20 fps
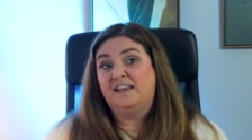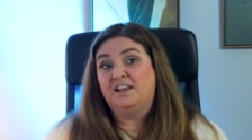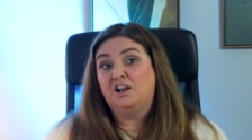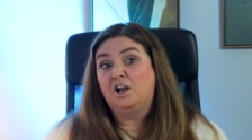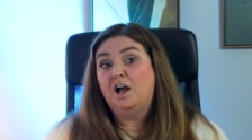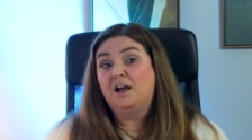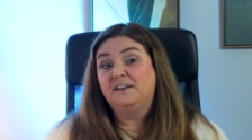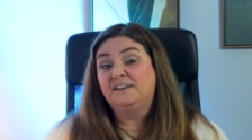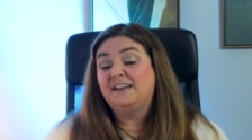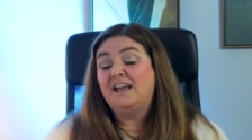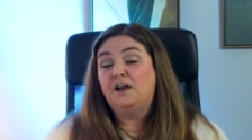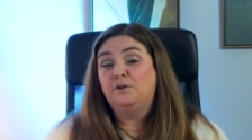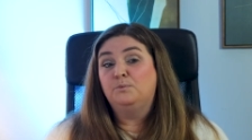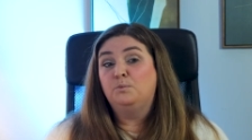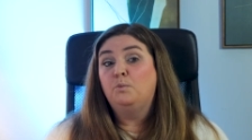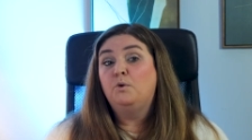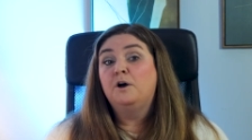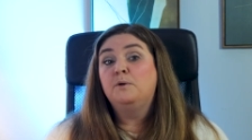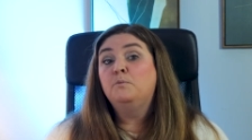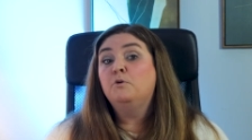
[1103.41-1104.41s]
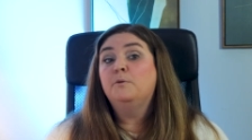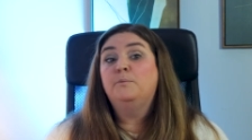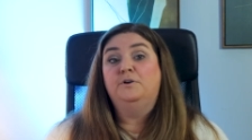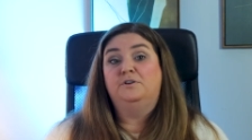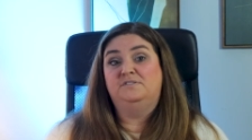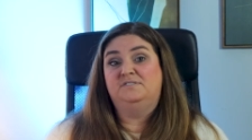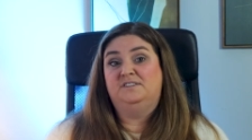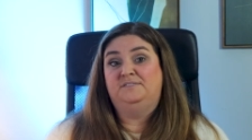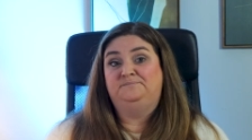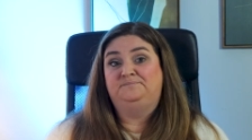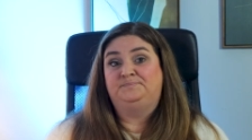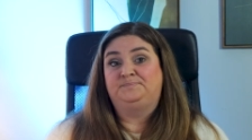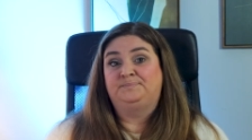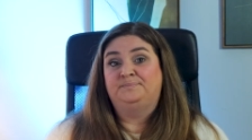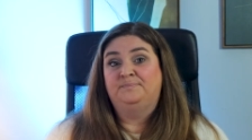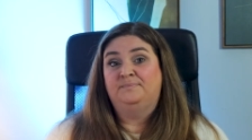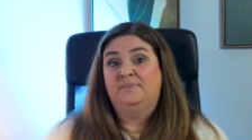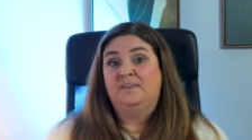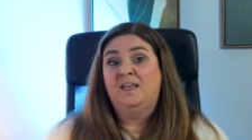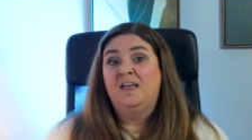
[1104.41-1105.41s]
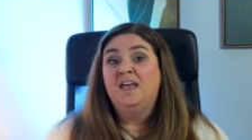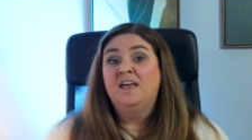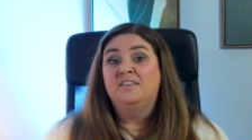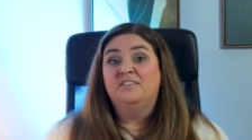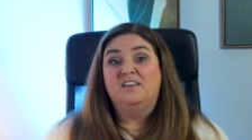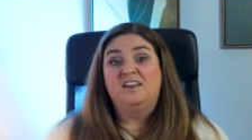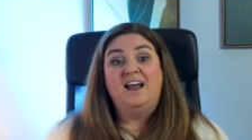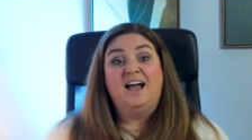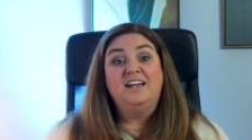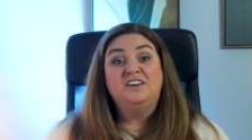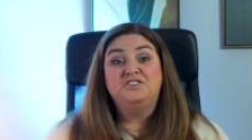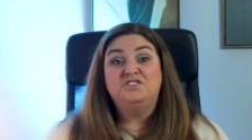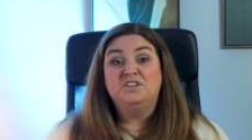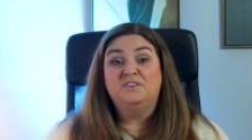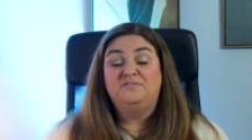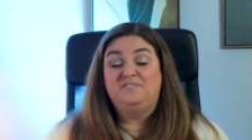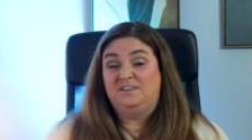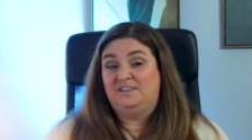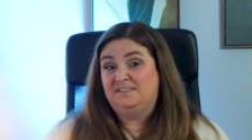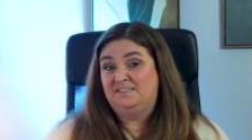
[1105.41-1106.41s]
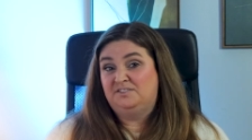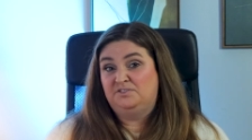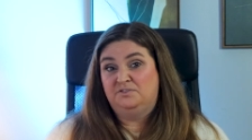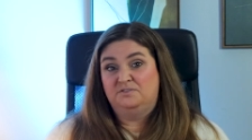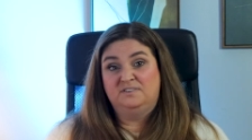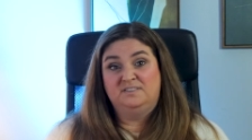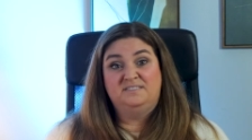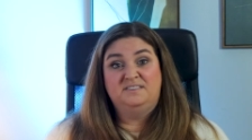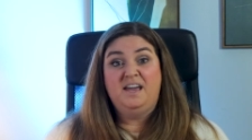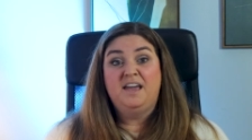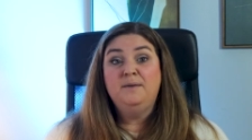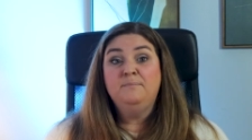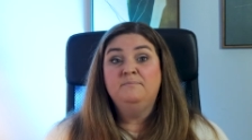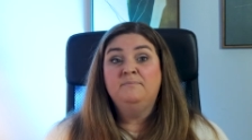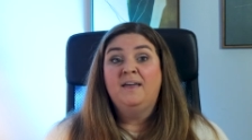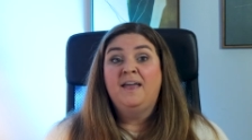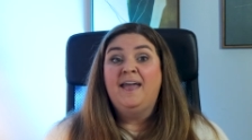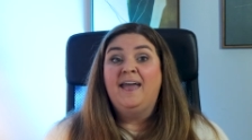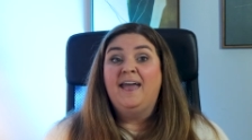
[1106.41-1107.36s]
and gone down 1 more person. The night shift is still the same,